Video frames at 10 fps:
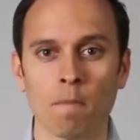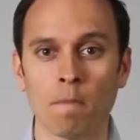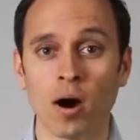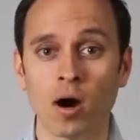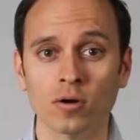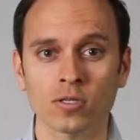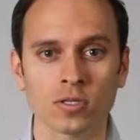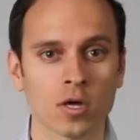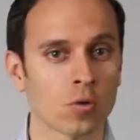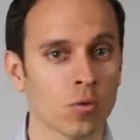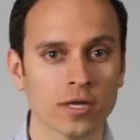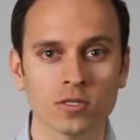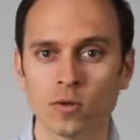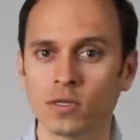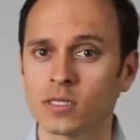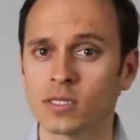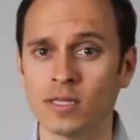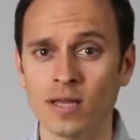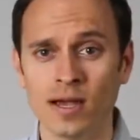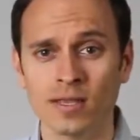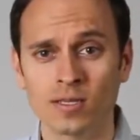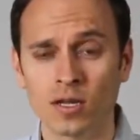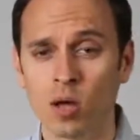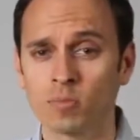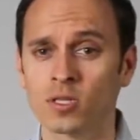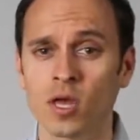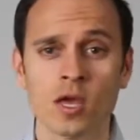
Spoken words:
bars, restaurants, nightclubs,